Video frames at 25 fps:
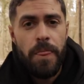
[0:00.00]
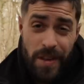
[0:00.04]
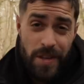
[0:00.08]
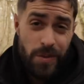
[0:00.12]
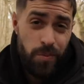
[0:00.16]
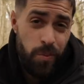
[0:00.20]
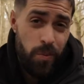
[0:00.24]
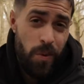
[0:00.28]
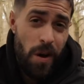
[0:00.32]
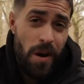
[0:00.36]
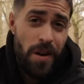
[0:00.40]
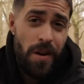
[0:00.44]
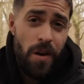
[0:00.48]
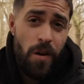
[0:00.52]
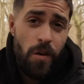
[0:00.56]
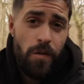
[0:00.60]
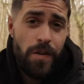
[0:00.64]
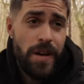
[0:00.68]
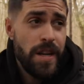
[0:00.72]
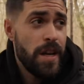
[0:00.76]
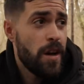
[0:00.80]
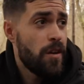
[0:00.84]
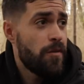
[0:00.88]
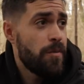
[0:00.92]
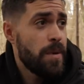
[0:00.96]
There's one whole
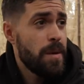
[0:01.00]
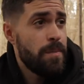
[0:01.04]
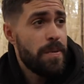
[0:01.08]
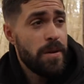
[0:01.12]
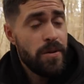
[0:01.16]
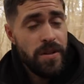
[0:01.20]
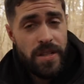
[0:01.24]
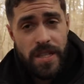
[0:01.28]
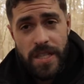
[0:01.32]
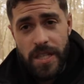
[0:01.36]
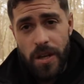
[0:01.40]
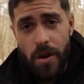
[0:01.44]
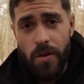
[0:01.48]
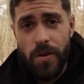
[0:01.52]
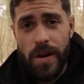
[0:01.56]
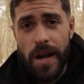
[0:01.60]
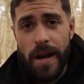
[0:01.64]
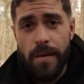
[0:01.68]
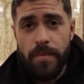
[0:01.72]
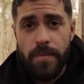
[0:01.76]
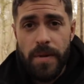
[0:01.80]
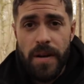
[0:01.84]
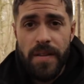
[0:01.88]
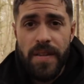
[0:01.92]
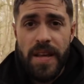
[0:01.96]
video of me building this whole
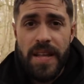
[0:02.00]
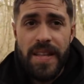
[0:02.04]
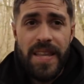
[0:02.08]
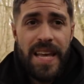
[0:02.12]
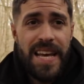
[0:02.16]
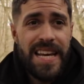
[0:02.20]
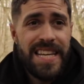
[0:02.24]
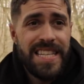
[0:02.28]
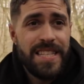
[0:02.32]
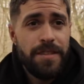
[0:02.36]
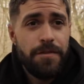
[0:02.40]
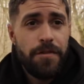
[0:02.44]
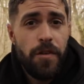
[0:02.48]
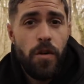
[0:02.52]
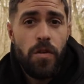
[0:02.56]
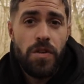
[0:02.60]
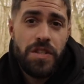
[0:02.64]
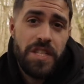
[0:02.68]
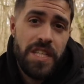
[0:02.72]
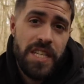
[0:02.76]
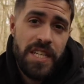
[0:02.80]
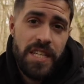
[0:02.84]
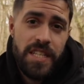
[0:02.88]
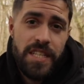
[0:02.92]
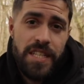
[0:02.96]
camp and then there's
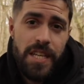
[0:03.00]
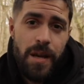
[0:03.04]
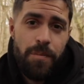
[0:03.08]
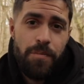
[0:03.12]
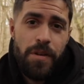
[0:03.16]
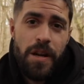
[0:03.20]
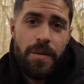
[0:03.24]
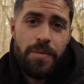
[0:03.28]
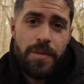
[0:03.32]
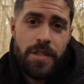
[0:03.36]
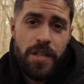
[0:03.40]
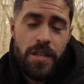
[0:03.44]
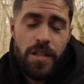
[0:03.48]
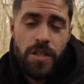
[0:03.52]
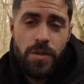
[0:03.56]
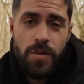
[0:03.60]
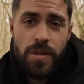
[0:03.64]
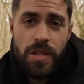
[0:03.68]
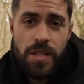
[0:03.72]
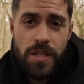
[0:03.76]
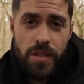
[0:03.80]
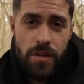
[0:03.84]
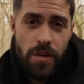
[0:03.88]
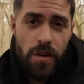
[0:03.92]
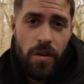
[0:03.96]
14 separate episodes where
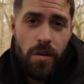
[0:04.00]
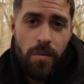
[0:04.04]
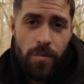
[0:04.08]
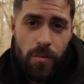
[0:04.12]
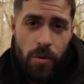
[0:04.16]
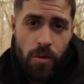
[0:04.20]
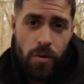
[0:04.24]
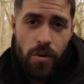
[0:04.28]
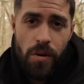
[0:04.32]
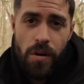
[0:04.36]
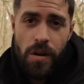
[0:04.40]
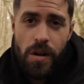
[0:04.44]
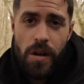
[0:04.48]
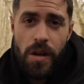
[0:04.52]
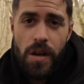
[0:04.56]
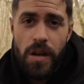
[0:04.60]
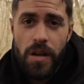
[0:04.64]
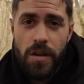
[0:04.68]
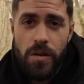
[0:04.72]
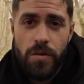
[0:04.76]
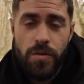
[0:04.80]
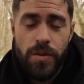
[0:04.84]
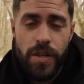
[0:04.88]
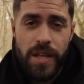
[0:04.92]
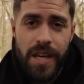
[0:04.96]
I do a lot more
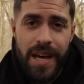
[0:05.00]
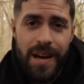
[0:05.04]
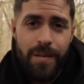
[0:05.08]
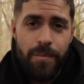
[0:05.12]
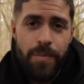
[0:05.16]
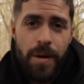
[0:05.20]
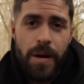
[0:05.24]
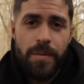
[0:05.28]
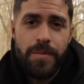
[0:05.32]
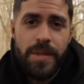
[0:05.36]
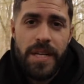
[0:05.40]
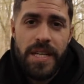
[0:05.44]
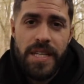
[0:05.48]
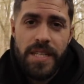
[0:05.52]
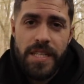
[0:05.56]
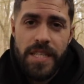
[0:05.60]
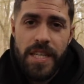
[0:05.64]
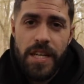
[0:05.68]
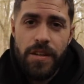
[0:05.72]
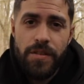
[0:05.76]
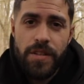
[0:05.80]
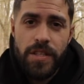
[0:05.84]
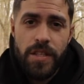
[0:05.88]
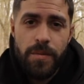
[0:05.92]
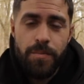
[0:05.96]
called the Camp Update
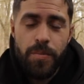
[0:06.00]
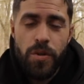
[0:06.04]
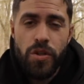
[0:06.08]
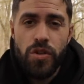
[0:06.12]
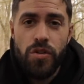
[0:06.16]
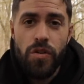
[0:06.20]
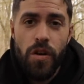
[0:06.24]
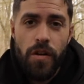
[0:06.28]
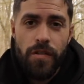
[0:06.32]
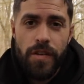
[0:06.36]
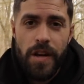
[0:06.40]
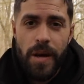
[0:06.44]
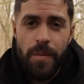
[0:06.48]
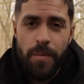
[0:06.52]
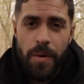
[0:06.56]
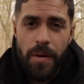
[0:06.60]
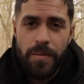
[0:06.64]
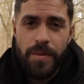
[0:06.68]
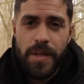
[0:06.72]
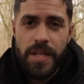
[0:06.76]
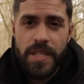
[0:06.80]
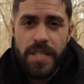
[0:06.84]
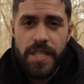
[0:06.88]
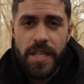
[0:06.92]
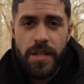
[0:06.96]
series, the Bushcraft Camp
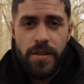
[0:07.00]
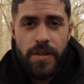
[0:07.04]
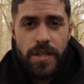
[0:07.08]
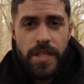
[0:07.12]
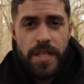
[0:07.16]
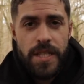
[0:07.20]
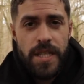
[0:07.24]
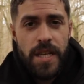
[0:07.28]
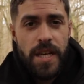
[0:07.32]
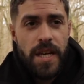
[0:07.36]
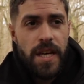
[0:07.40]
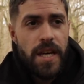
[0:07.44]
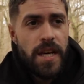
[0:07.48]
Update series.